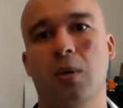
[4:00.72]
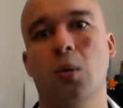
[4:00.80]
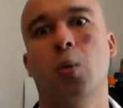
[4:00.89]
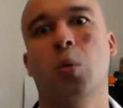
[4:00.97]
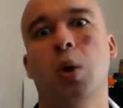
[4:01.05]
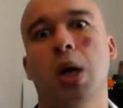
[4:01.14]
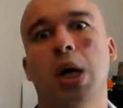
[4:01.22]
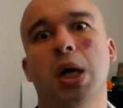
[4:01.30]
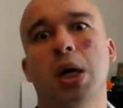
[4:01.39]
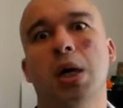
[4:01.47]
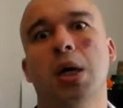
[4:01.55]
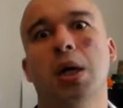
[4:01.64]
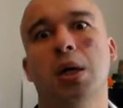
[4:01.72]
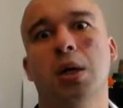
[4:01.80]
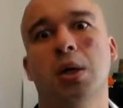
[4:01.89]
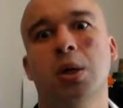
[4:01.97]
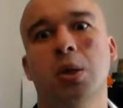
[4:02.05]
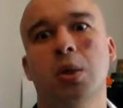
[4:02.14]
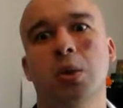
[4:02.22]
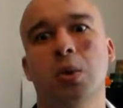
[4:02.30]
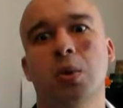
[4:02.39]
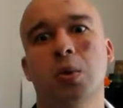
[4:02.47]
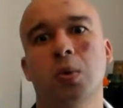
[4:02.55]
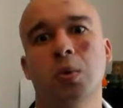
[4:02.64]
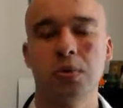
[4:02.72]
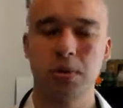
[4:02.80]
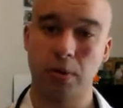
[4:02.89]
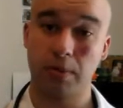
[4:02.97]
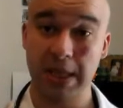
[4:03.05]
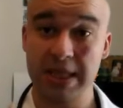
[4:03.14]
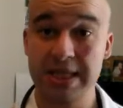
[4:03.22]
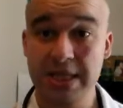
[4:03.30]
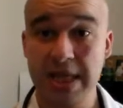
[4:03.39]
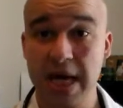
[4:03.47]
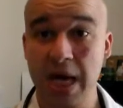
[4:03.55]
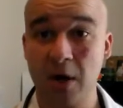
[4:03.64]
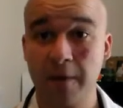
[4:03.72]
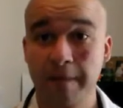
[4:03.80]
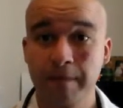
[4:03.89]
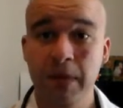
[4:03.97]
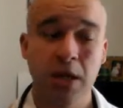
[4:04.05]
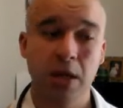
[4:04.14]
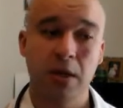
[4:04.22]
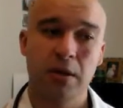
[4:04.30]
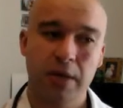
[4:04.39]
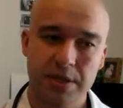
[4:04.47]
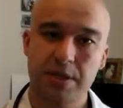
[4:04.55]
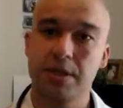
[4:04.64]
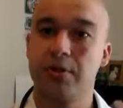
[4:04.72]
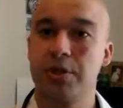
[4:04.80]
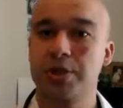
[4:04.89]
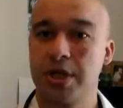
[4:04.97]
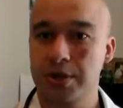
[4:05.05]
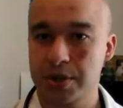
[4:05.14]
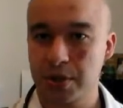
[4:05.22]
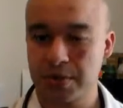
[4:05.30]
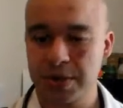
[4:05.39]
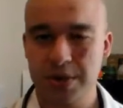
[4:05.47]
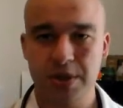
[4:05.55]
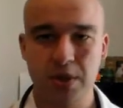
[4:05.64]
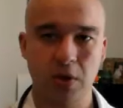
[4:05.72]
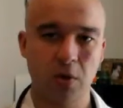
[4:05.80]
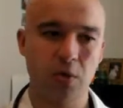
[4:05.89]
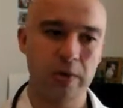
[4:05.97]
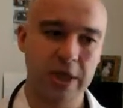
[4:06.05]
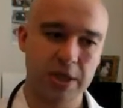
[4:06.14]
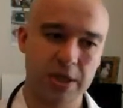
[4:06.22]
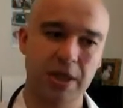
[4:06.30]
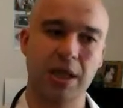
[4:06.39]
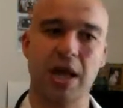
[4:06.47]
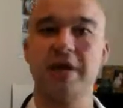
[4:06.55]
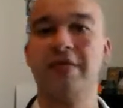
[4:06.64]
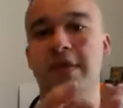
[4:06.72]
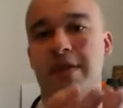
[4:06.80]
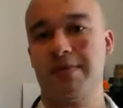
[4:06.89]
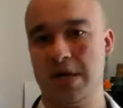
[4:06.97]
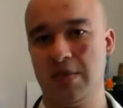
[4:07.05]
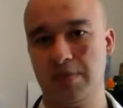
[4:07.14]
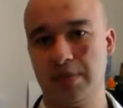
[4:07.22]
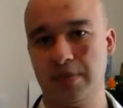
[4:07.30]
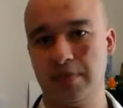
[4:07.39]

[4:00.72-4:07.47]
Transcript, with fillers: of uh, a little blitzed out, that's still a Shen disturbance. So we need to liven them up.